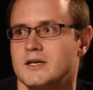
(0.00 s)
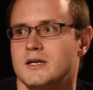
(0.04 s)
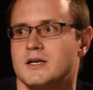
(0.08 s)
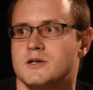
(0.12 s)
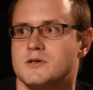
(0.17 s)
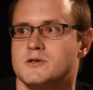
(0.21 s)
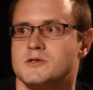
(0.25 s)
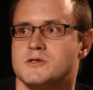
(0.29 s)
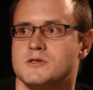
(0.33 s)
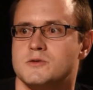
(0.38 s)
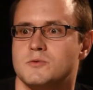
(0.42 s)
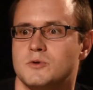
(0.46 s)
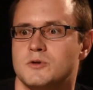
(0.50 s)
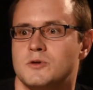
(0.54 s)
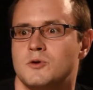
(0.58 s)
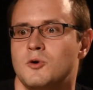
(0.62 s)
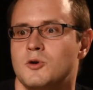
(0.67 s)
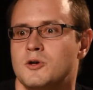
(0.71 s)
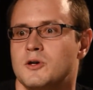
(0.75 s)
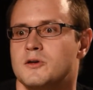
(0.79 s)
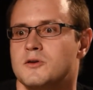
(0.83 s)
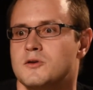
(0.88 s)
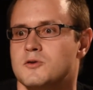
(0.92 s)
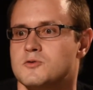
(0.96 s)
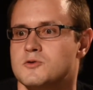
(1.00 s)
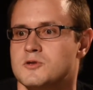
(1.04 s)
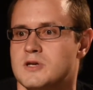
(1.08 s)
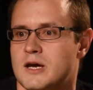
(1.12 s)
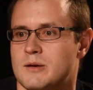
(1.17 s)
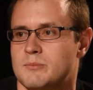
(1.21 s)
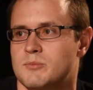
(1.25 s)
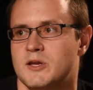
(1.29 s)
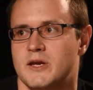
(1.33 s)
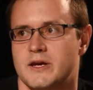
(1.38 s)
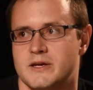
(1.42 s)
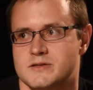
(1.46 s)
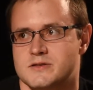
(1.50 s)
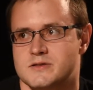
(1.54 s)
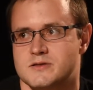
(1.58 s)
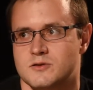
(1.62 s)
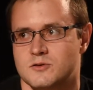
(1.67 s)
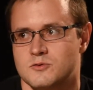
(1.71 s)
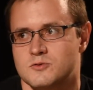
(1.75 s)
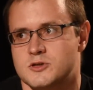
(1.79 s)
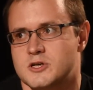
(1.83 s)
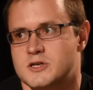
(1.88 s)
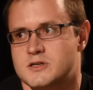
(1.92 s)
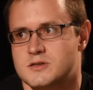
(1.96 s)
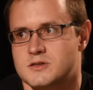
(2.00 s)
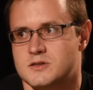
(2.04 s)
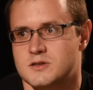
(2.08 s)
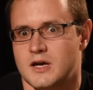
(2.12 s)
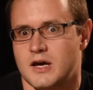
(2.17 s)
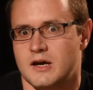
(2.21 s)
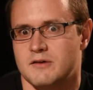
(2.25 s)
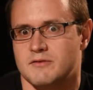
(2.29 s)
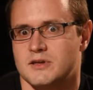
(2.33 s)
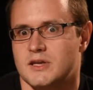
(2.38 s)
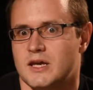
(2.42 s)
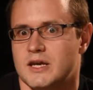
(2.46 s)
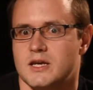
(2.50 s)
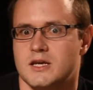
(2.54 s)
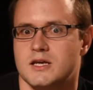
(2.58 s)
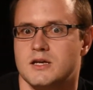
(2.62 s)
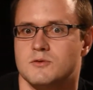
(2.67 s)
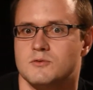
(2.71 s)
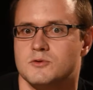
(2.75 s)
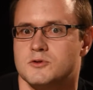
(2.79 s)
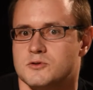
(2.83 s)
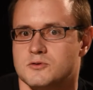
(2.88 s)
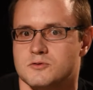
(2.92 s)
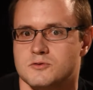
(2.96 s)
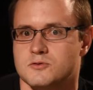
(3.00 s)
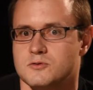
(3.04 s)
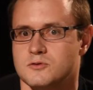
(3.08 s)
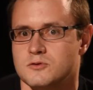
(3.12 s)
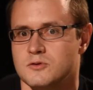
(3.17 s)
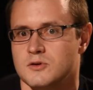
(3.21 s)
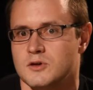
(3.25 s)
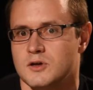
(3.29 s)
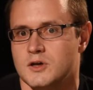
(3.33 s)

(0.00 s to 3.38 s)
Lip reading: because with Kotlin you type less. You just have an idea what you do,